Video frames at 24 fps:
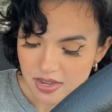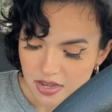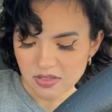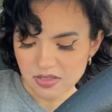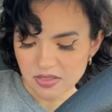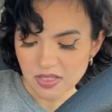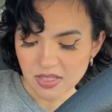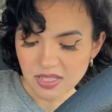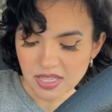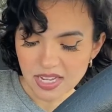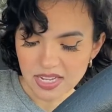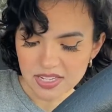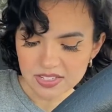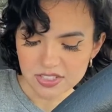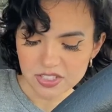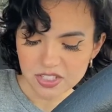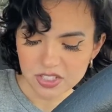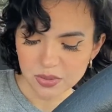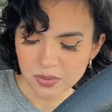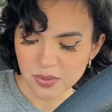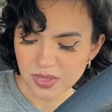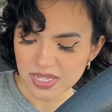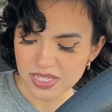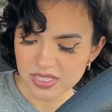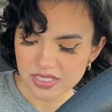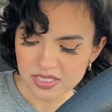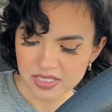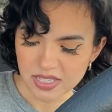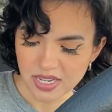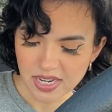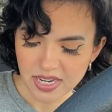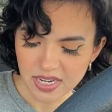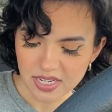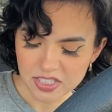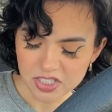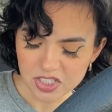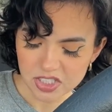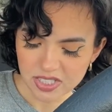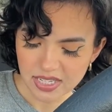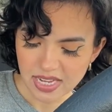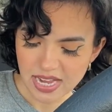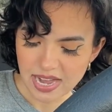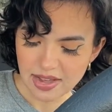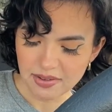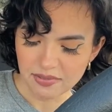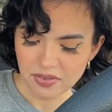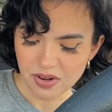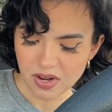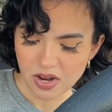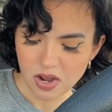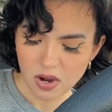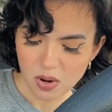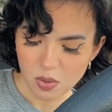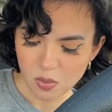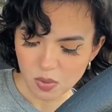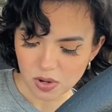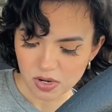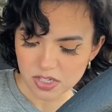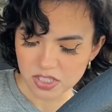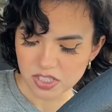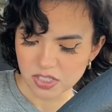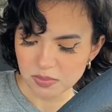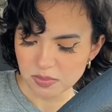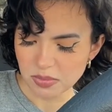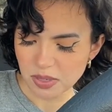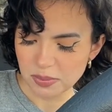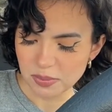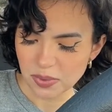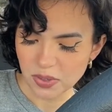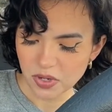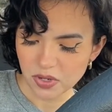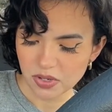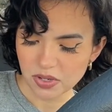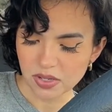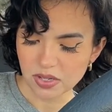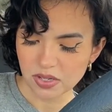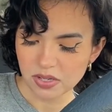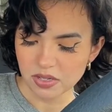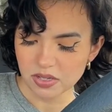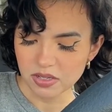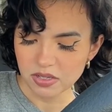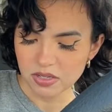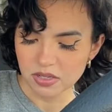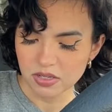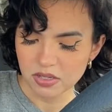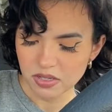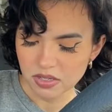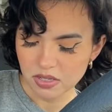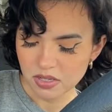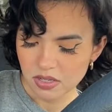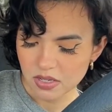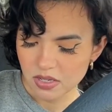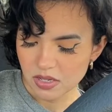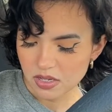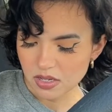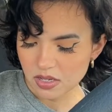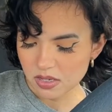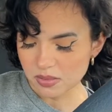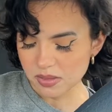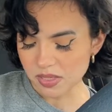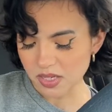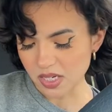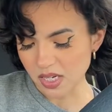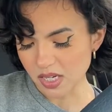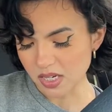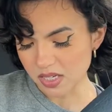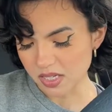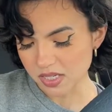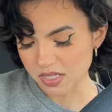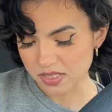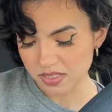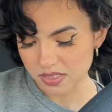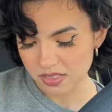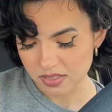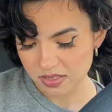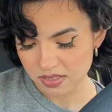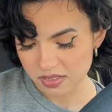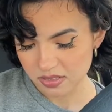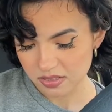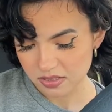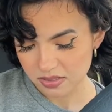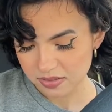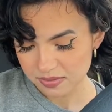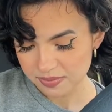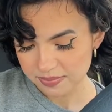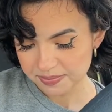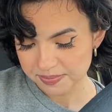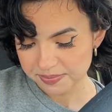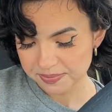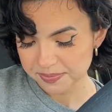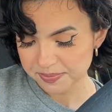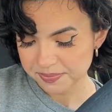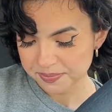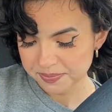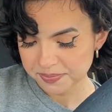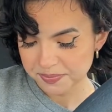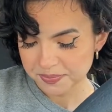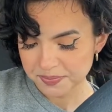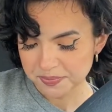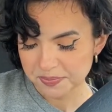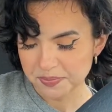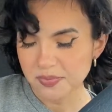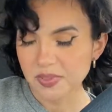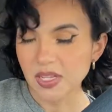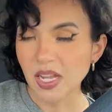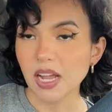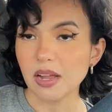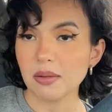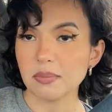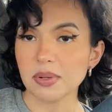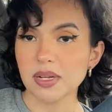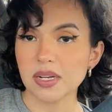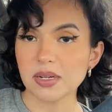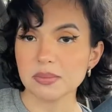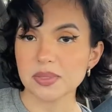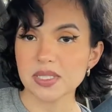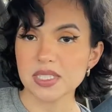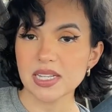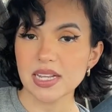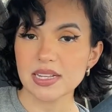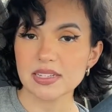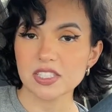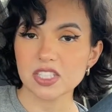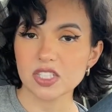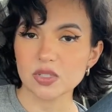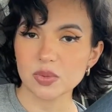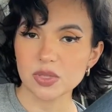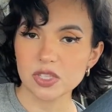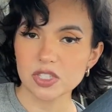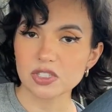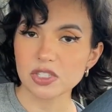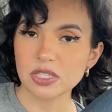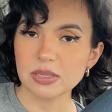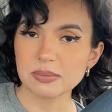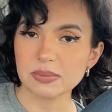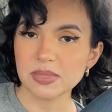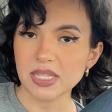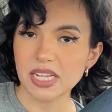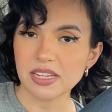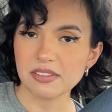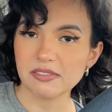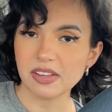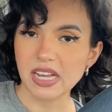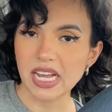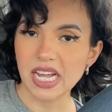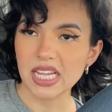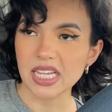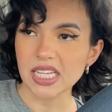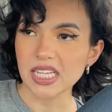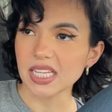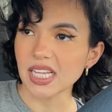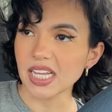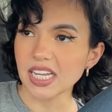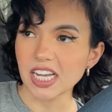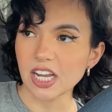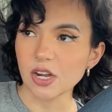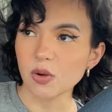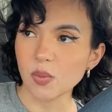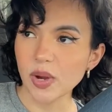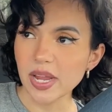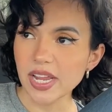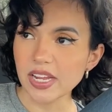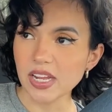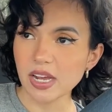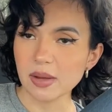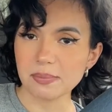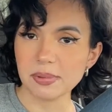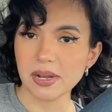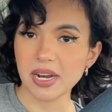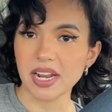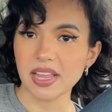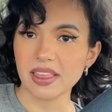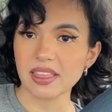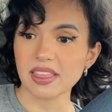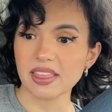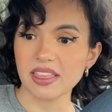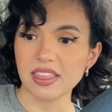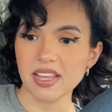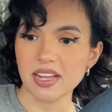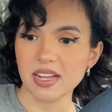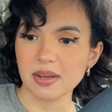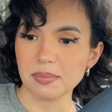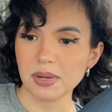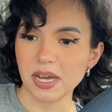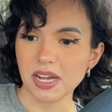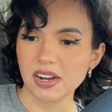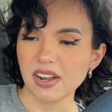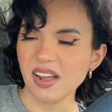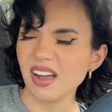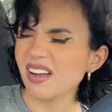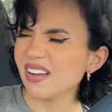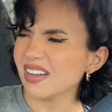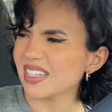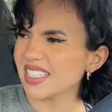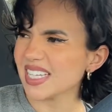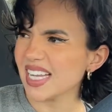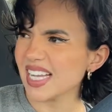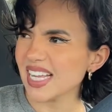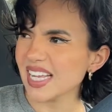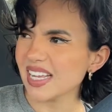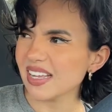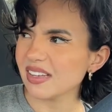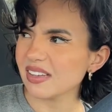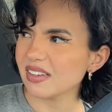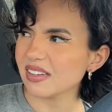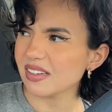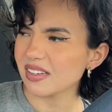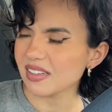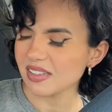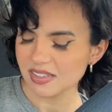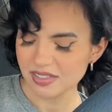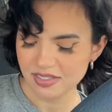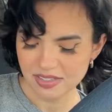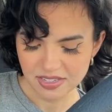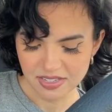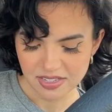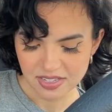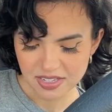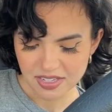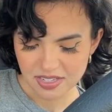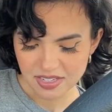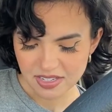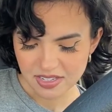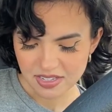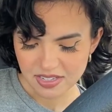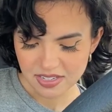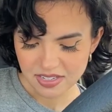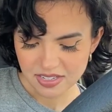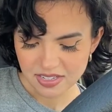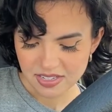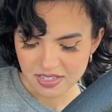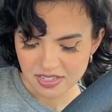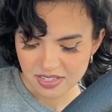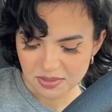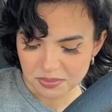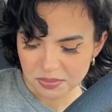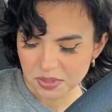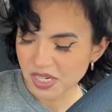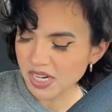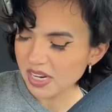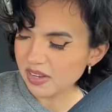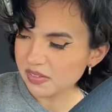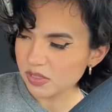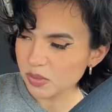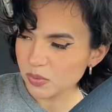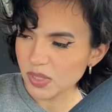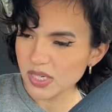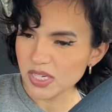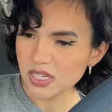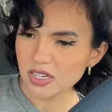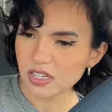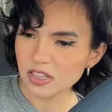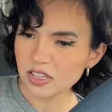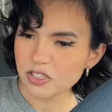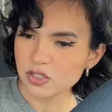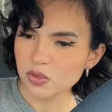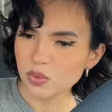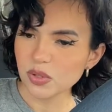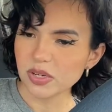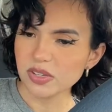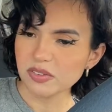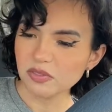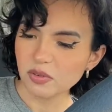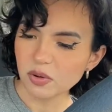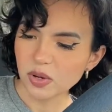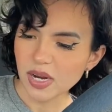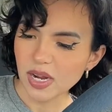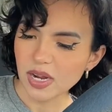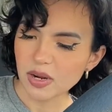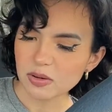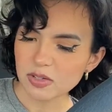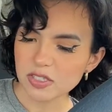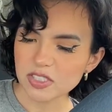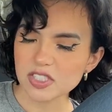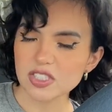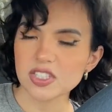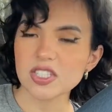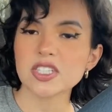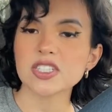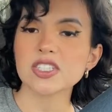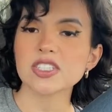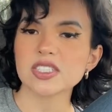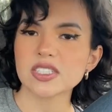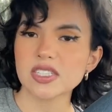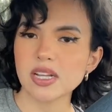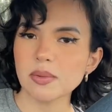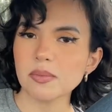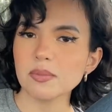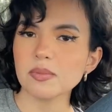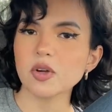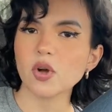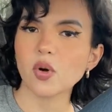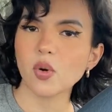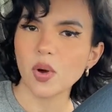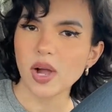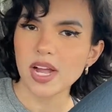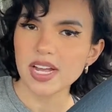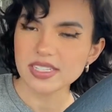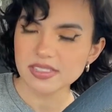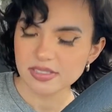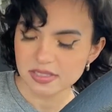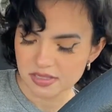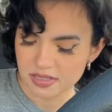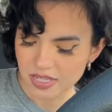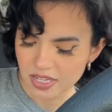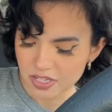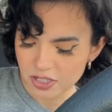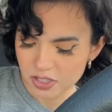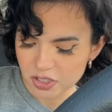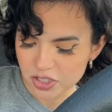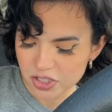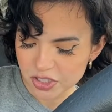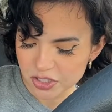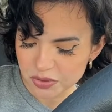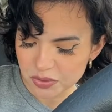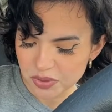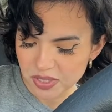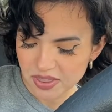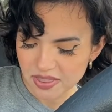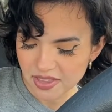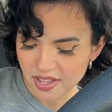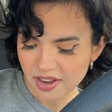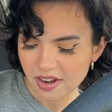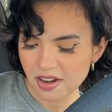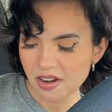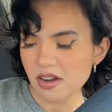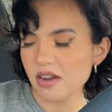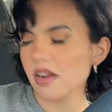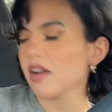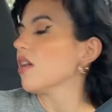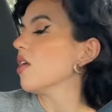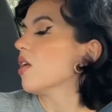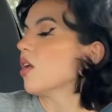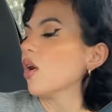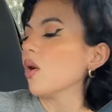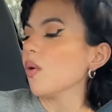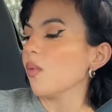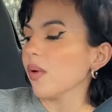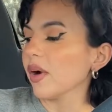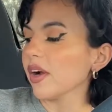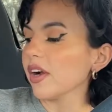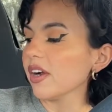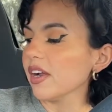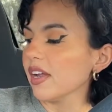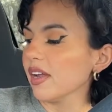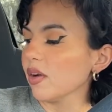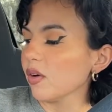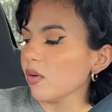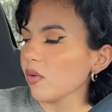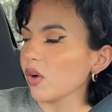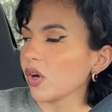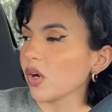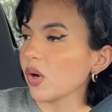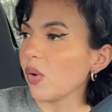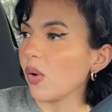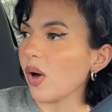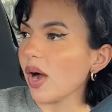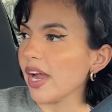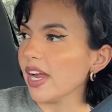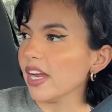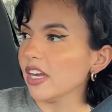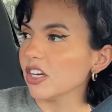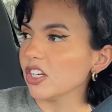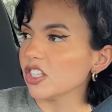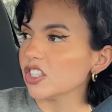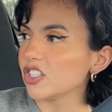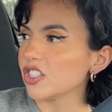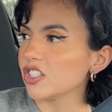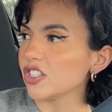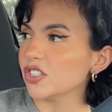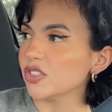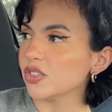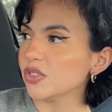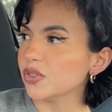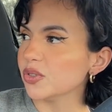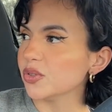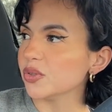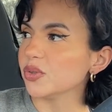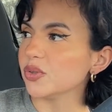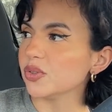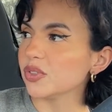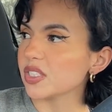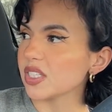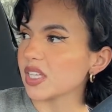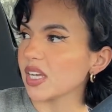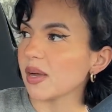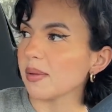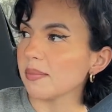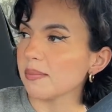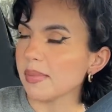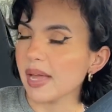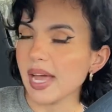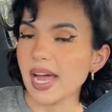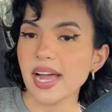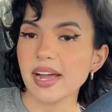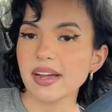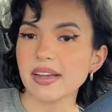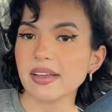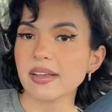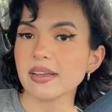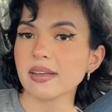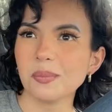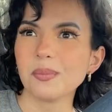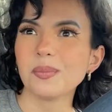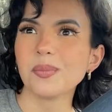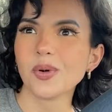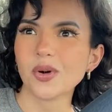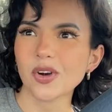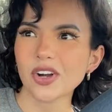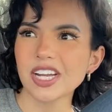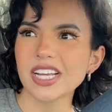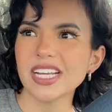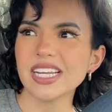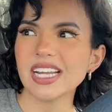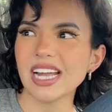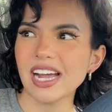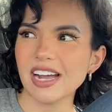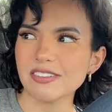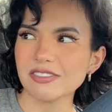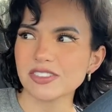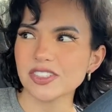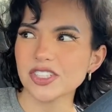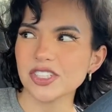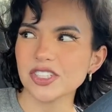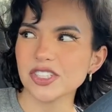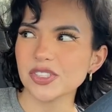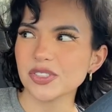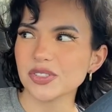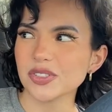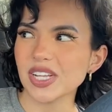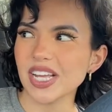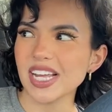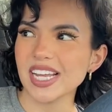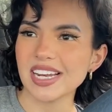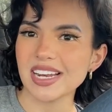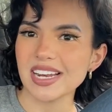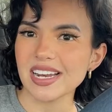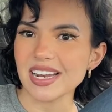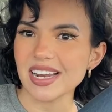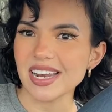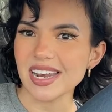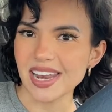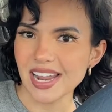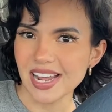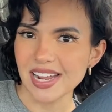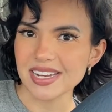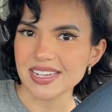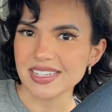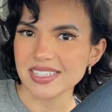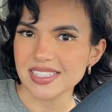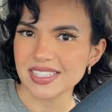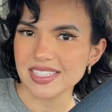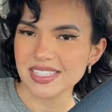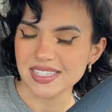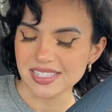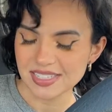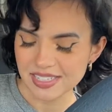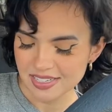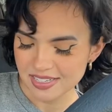The last 2 weeks, I actually have not worked on my book because I've been obsessed with Dreamlight Valley. Like, I wake up and I think about it. Ah, dang it. I'm gonna have to wait another 24 hours. There's some quests that you do in there where it requires you to come back morning, afternoon, and night.